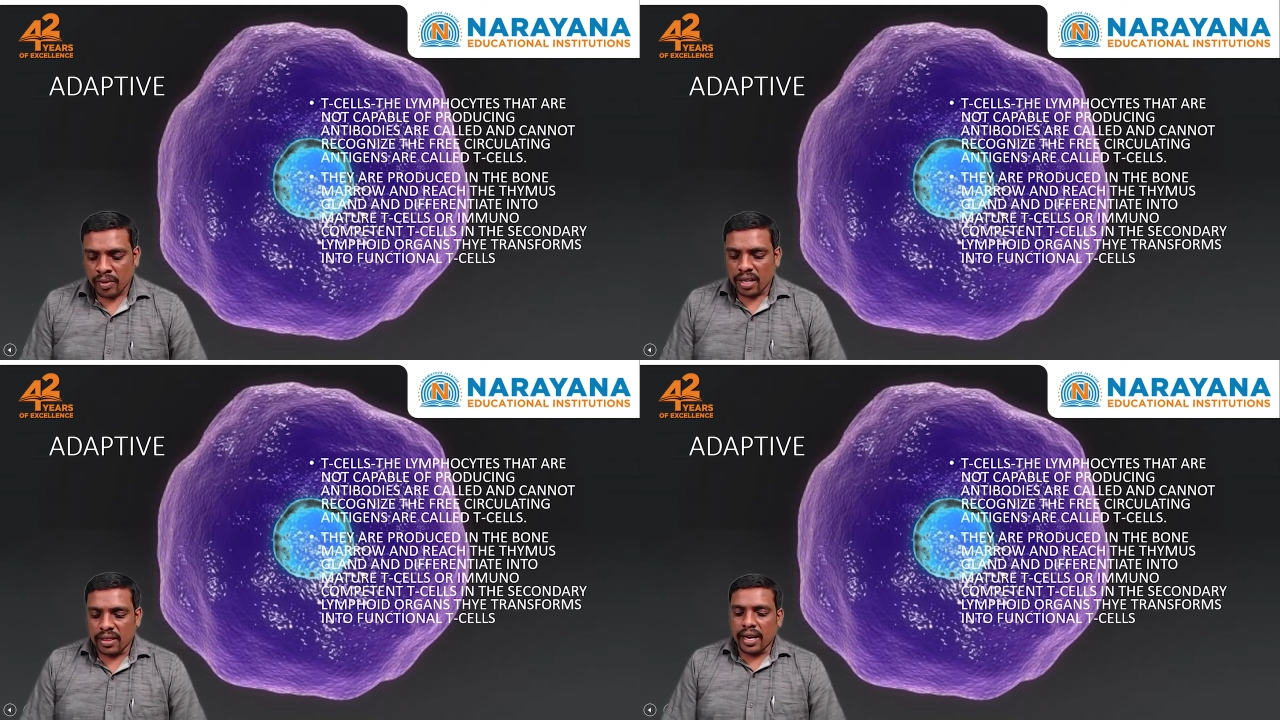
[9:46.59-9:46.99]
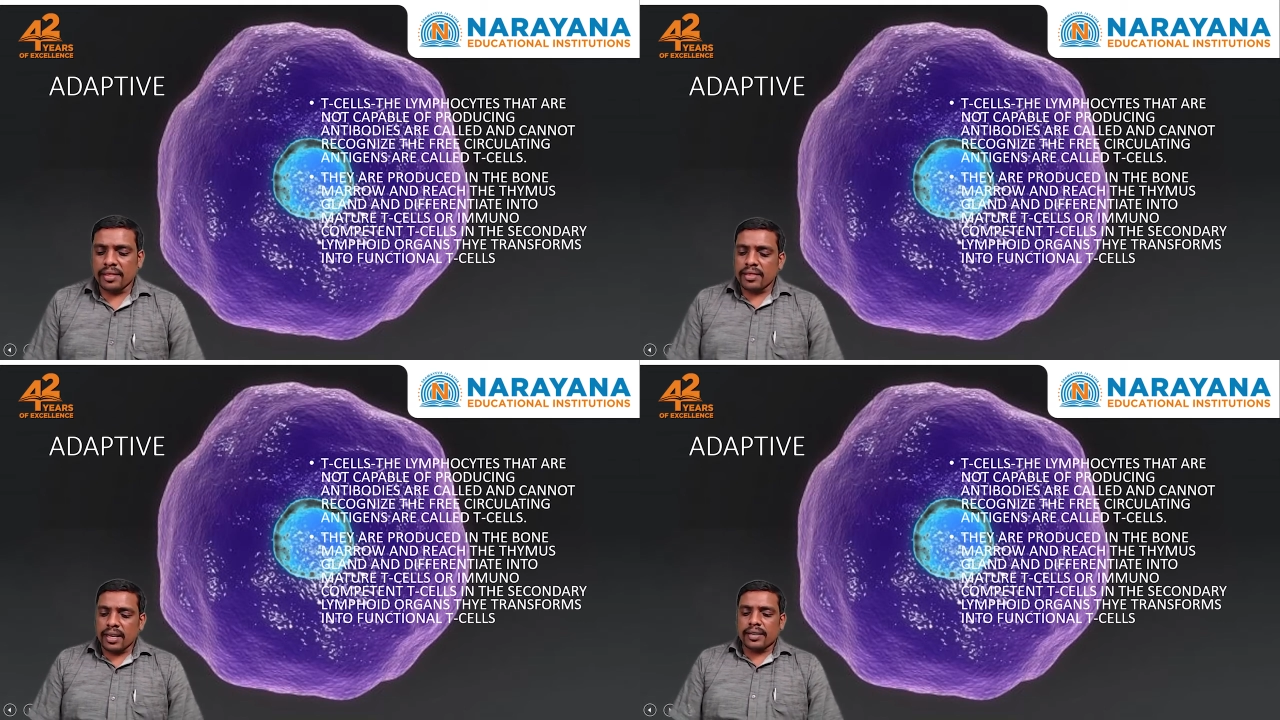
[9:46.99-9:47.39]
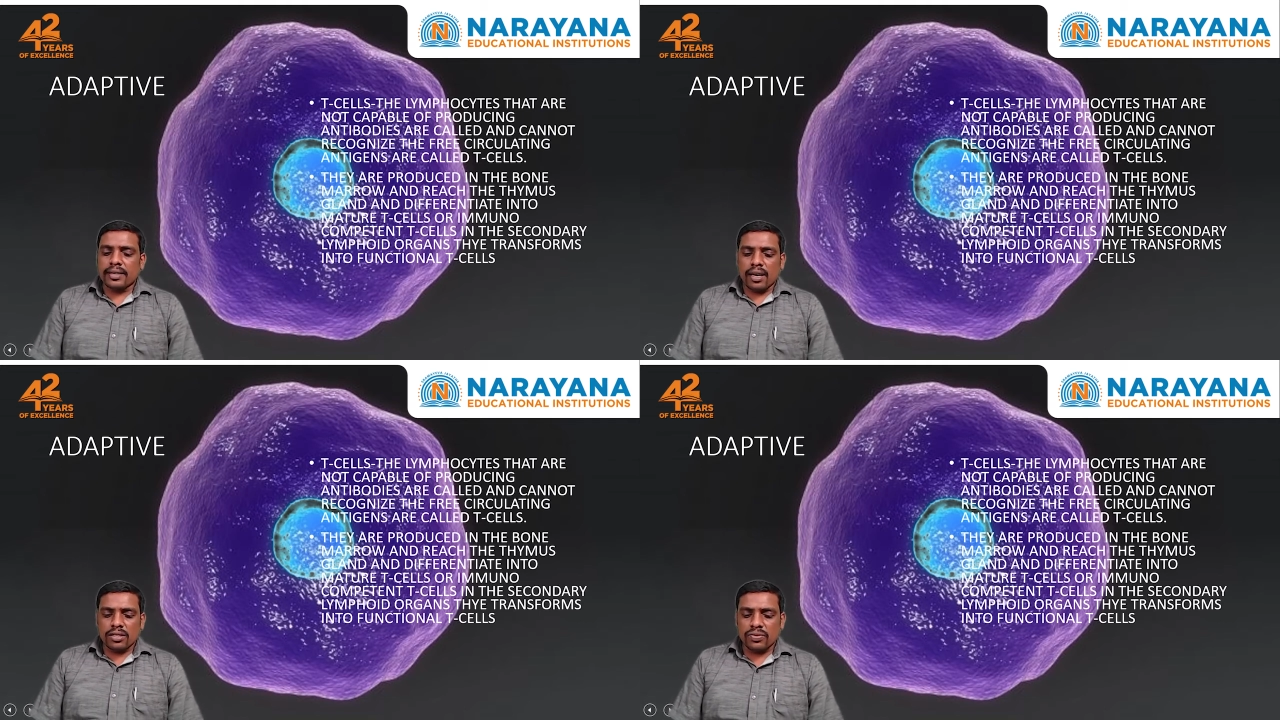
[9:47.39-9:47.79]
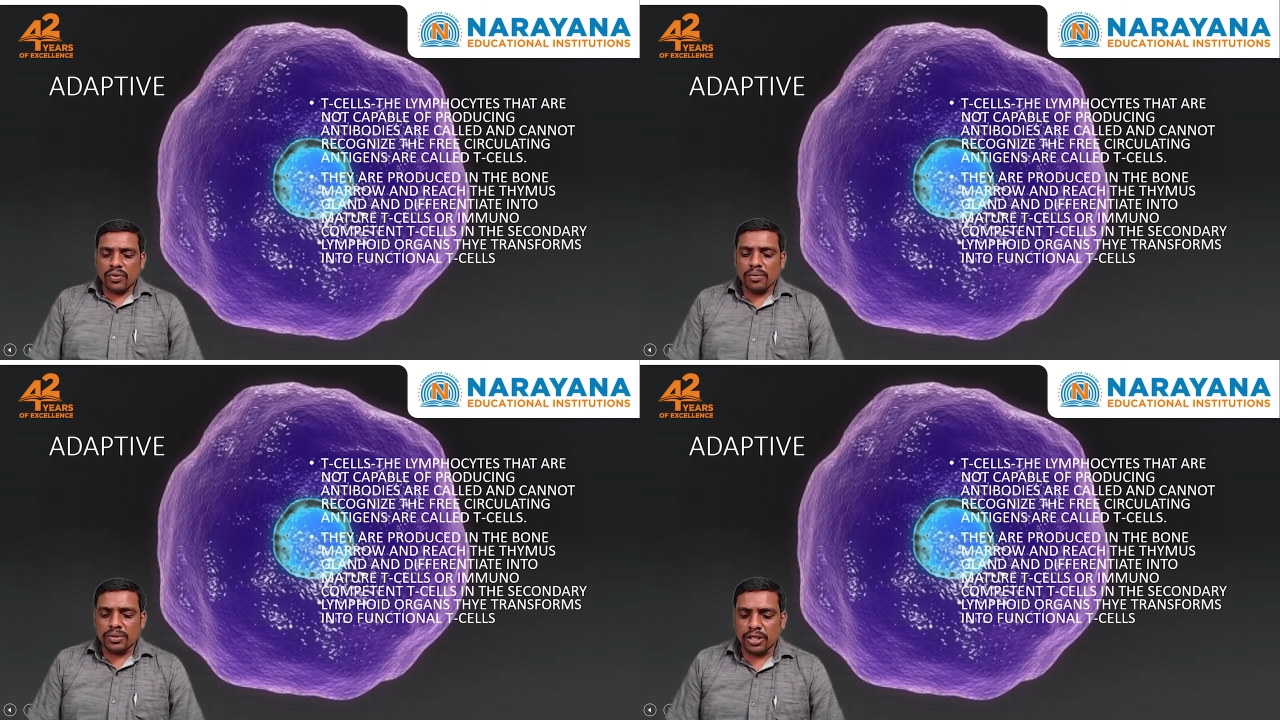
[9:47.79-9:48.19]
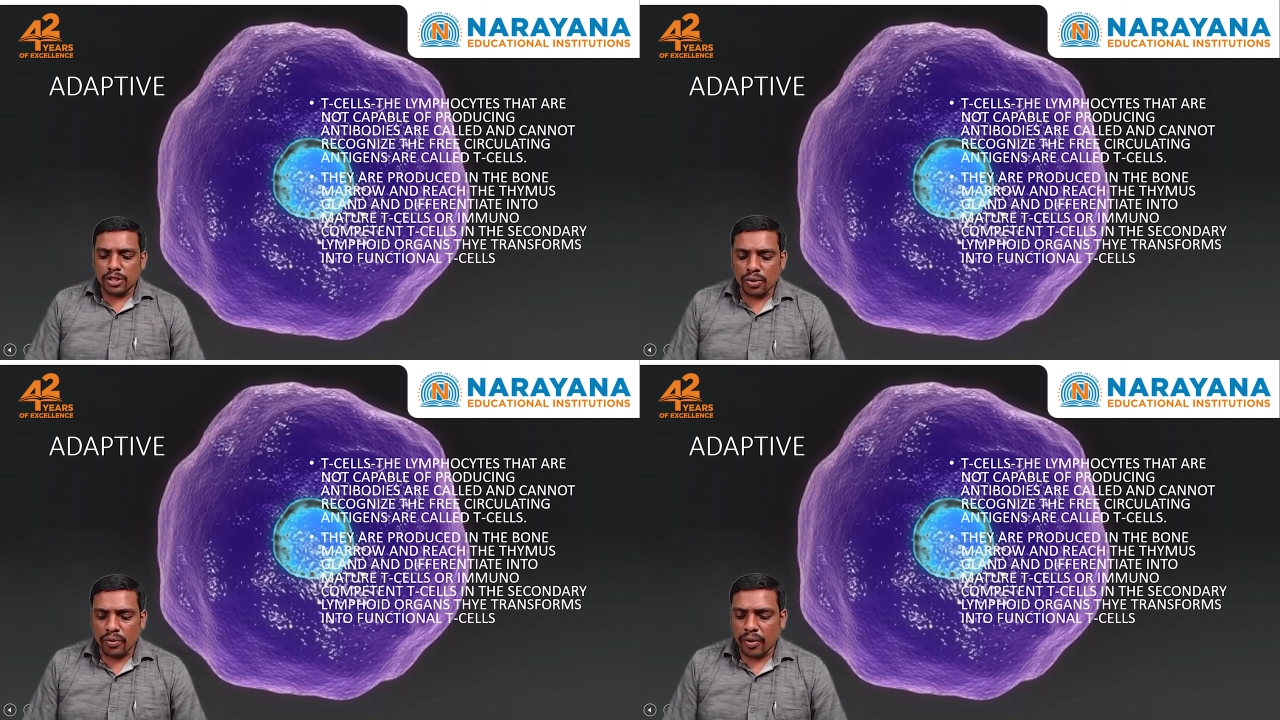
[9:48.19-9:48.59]
Then they transforms
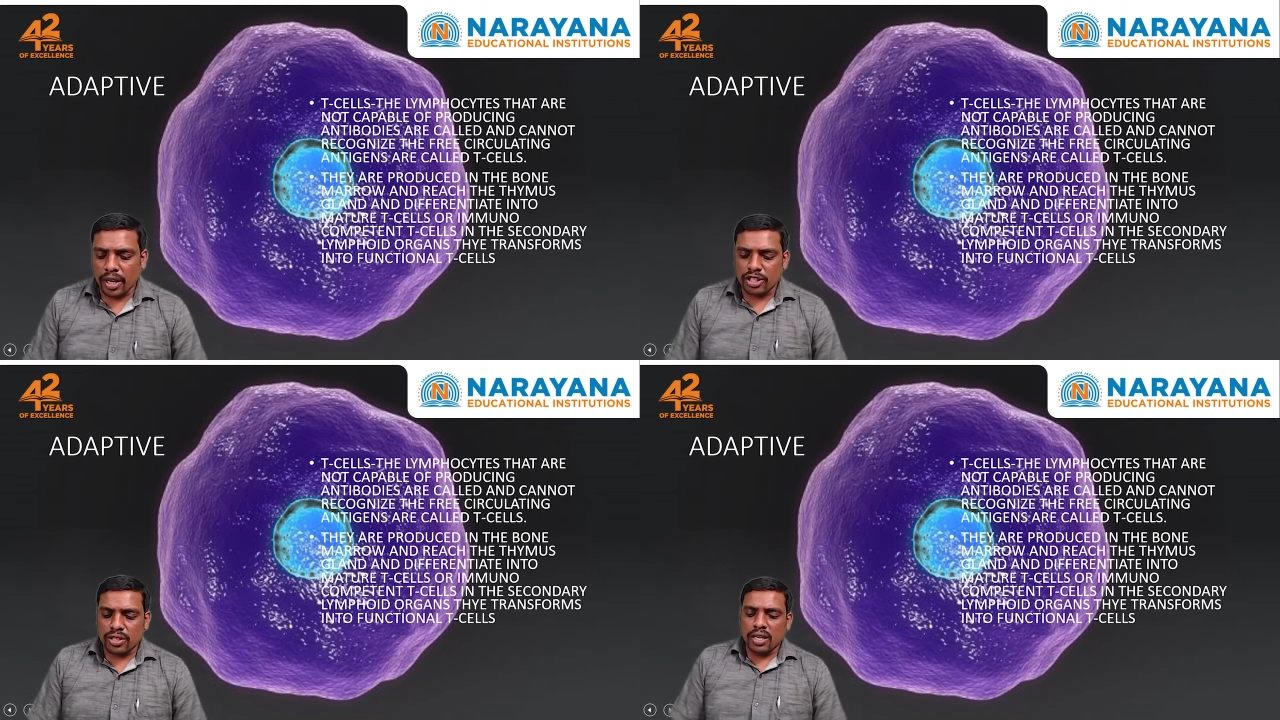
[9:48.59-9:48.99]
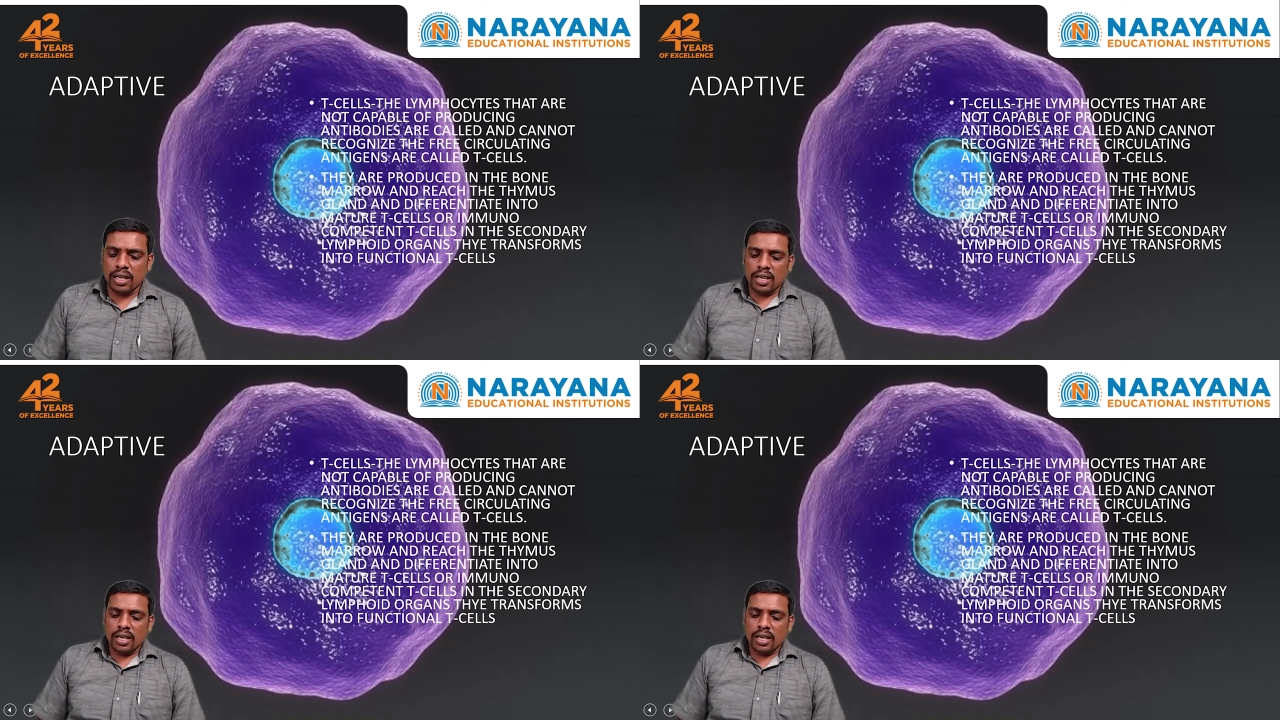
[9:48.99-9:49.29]
into functional